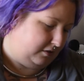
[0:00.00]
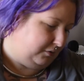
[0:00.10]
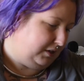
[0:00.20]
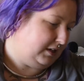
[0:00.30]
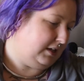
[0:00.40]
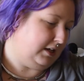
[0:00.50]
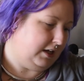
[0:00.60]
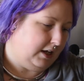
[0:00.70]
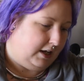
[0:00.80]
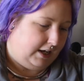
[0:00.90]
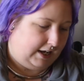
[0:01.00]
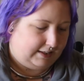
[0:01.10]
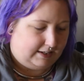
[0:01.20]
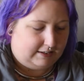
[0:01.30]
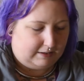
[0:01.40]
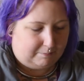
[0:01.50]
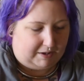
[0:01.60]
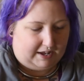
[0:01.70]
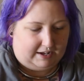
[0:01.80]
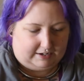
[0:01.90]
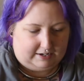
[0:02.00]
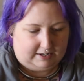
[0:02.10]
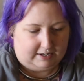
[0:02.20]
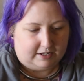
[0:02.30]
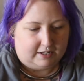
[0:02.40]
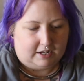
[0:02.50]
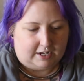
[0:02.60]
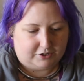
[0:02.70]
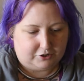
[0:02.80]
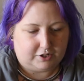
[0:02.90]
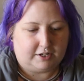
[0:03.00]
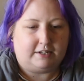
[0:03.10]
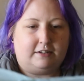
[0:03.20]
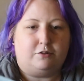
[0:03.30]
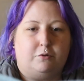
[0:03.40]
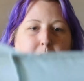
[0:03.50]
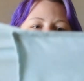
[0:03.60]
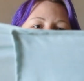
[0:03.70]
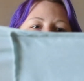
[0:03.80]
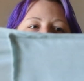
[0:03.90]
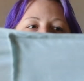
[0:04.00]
to it. And then in the back, I took it in to a point where I